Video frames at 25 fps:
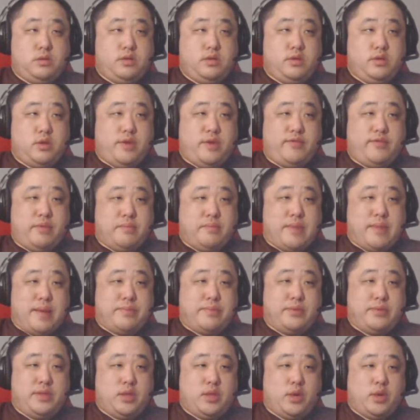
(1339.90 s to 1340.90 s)
Do I have a
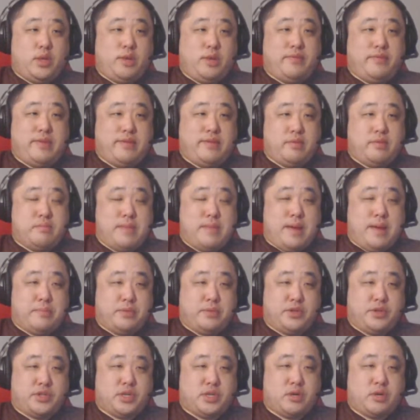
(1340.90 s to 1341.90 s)
map? No, I don't even have a map
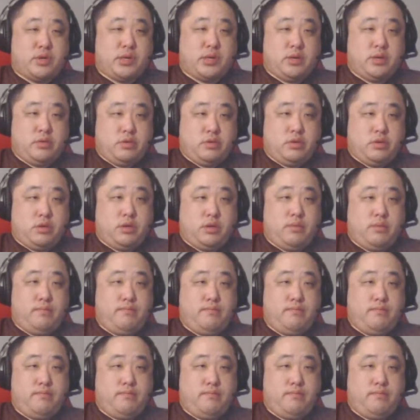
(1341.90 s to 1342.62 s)
this area. Alright.